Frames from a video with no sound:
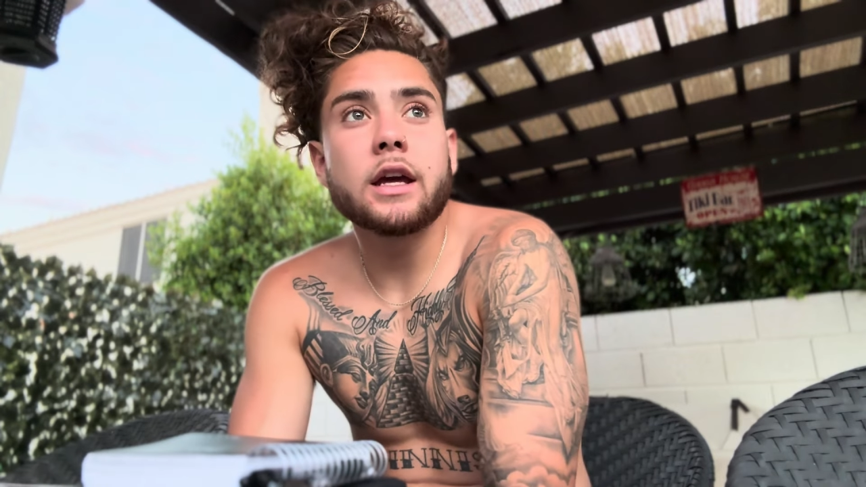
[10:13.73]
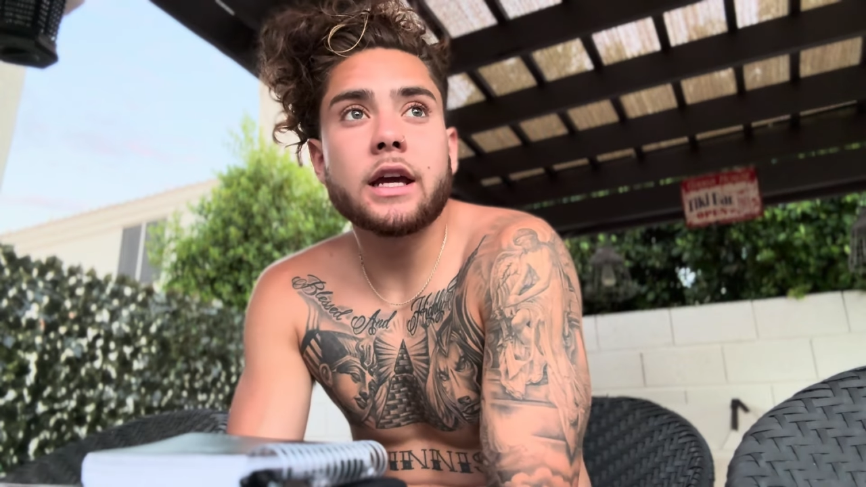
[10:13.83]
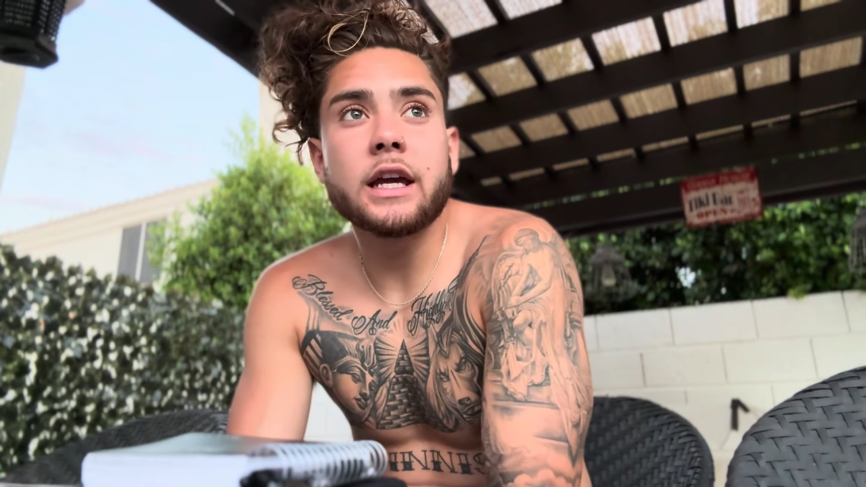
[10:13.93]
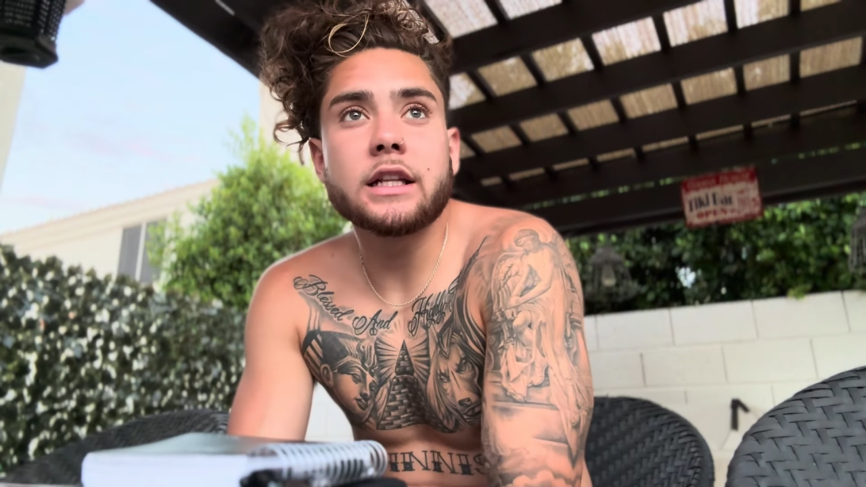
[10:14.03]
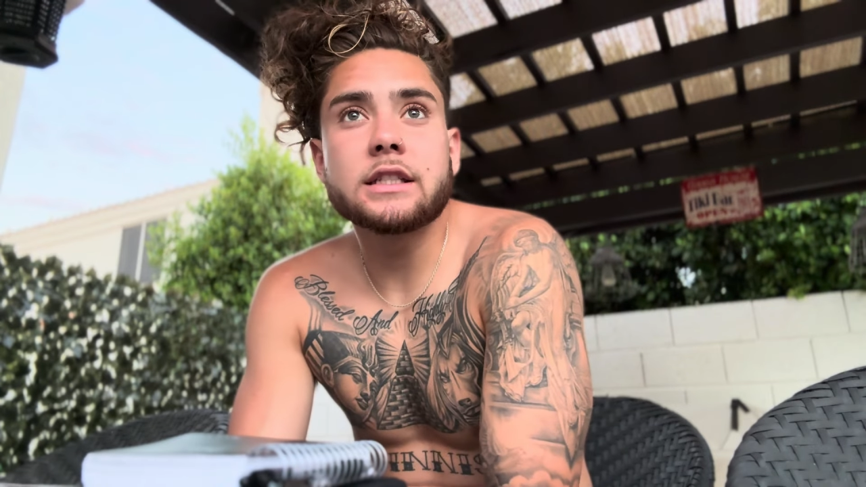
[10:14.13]

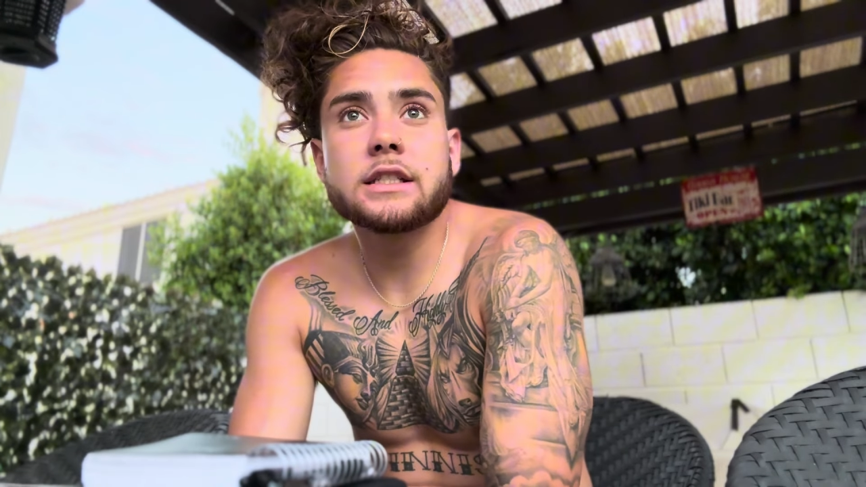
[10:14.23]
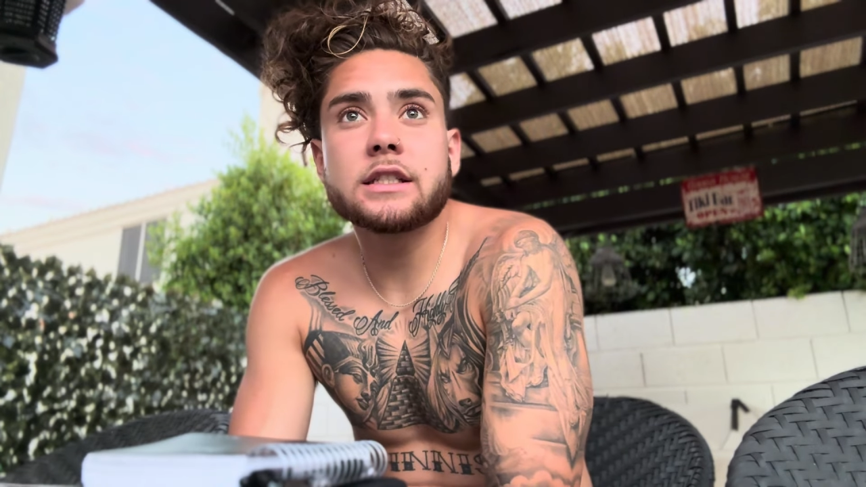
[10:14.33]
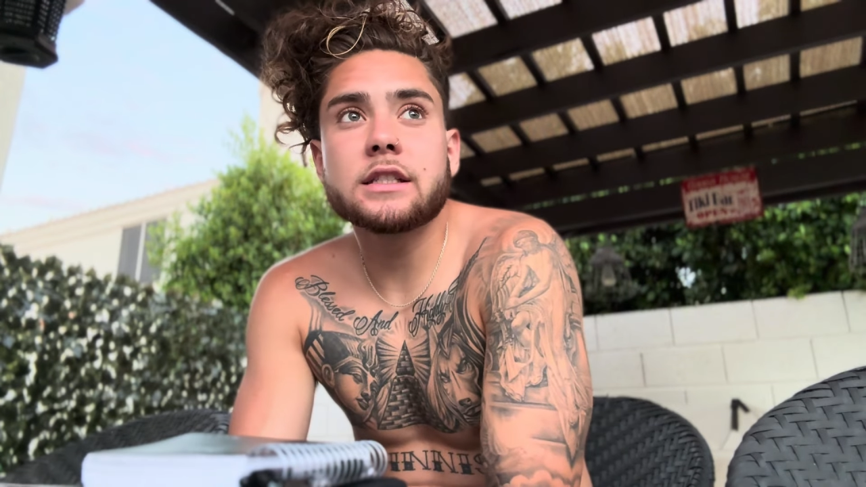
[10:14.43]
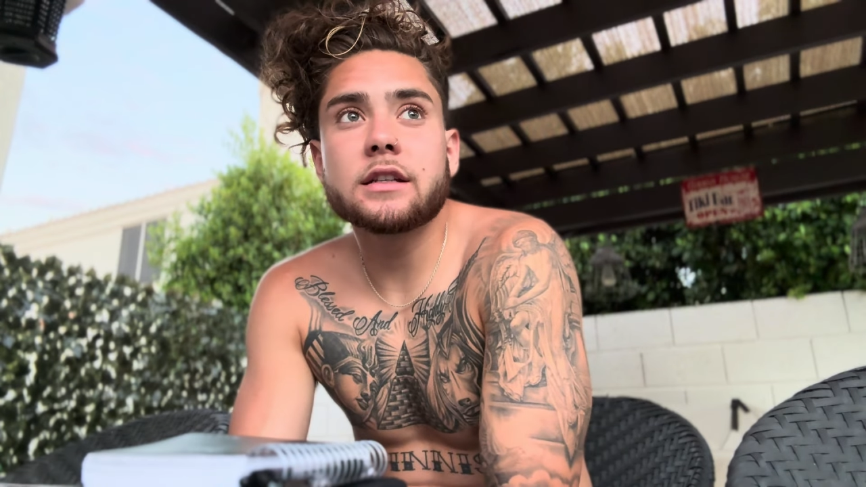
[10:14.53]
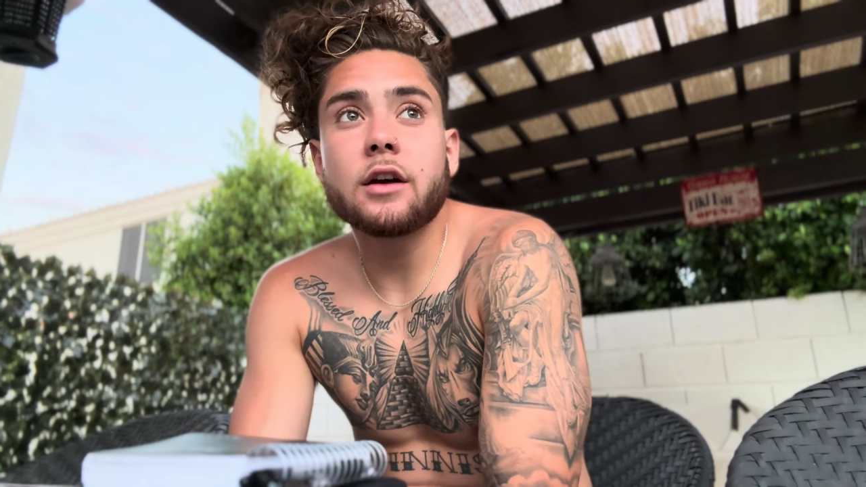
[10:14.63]

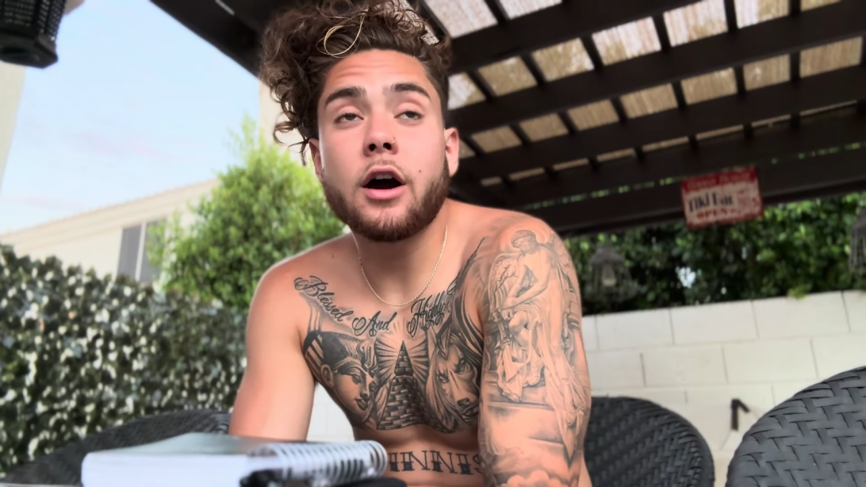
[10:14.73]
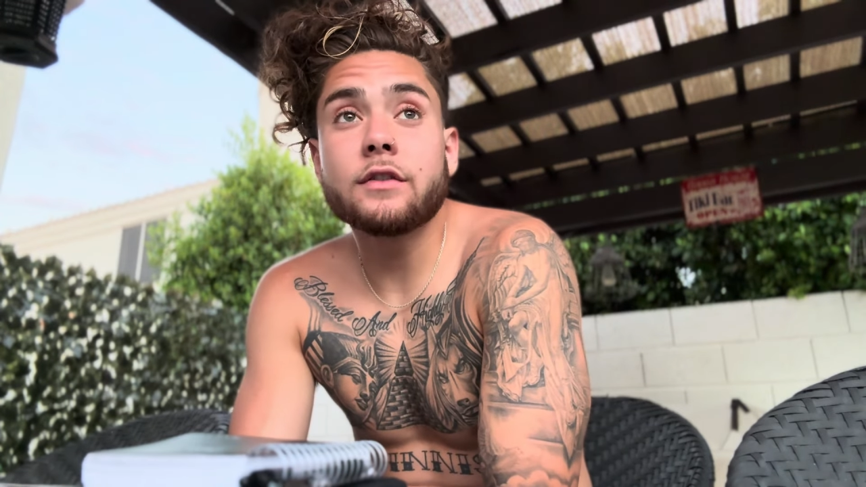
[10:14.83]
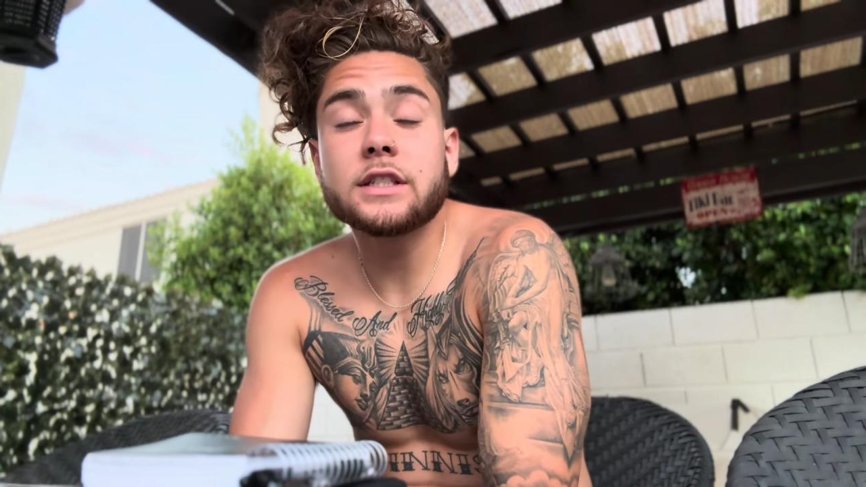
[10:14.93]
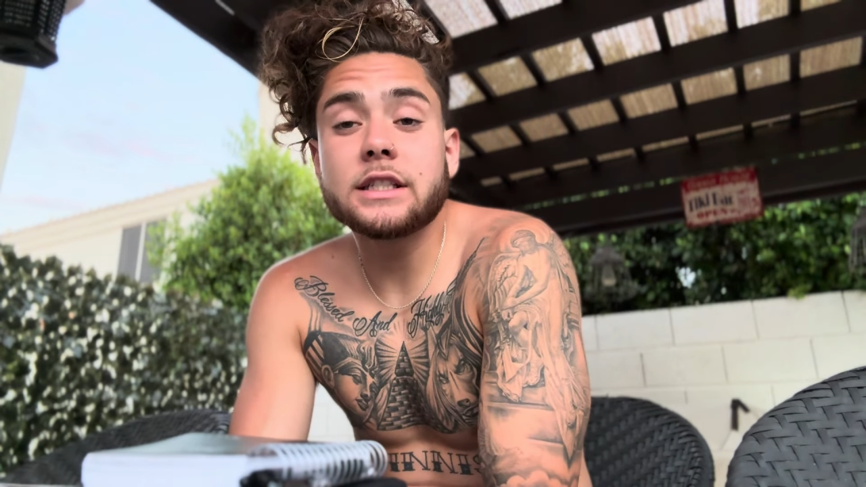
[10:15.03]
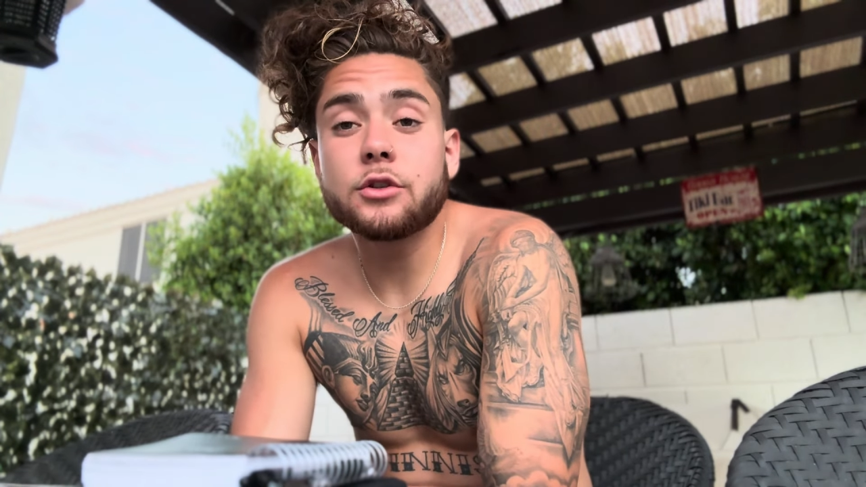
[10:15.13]
it's
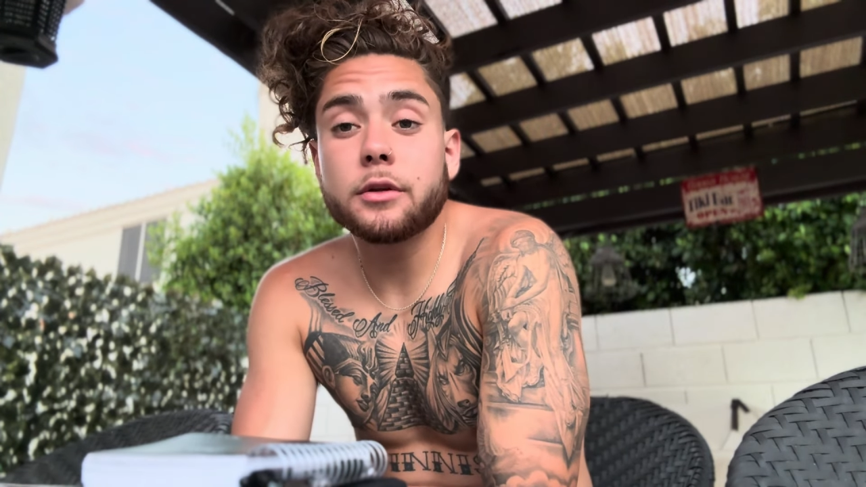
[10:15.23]
obviously to